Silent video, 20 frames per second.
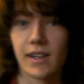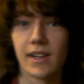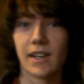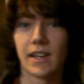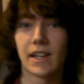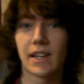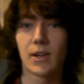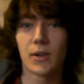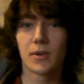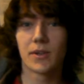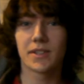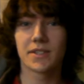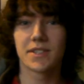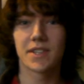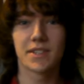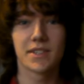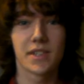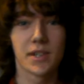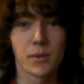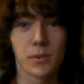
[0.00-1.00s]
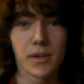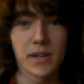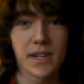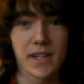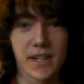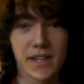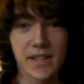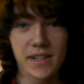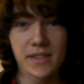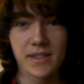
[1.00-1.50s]
Hello Nintendo, Wii
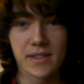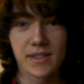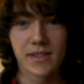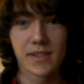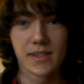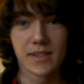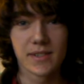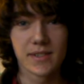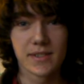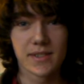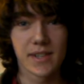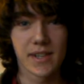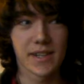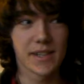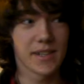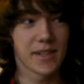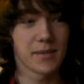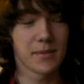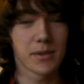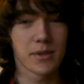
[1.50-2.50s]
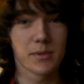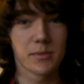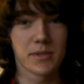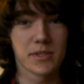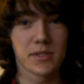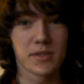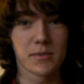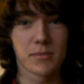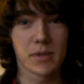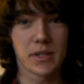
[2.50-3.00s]
here. Today I'm going to be
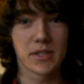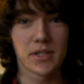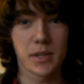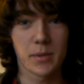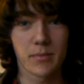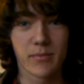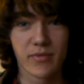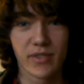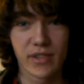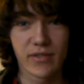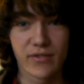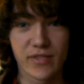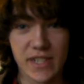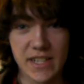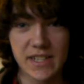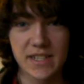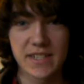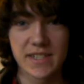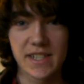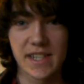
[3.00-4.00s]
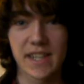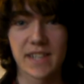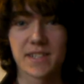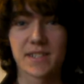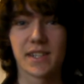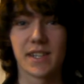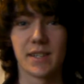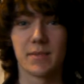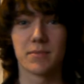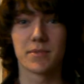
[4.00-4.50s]
doing my top 15 DS
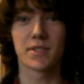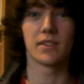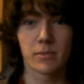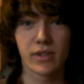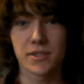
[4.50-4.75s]
games.